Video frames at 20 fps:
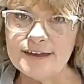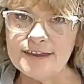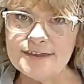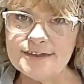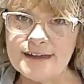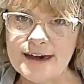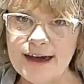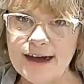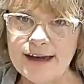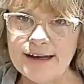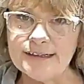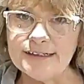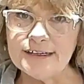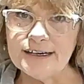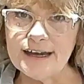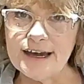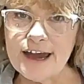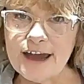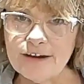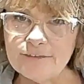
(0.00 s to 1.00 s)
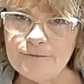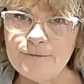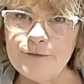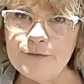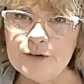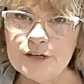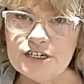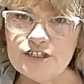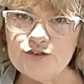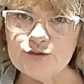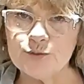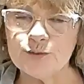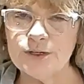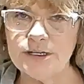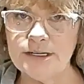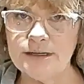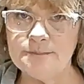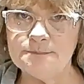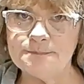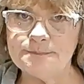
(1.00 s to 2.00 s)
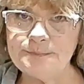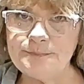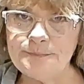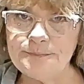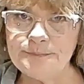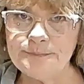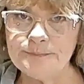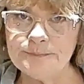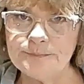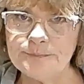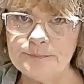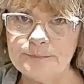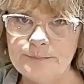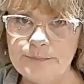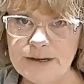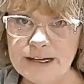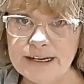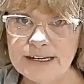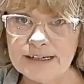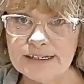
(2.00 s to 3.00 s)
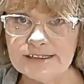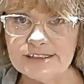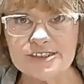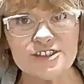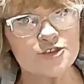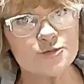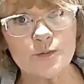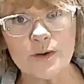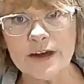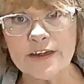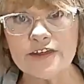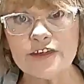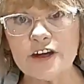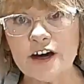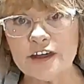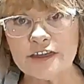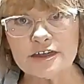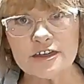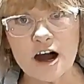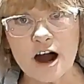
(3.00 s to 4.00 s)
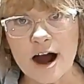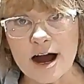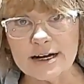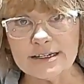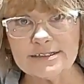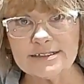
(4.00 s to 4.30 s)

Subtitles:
that every dream begins with a thought.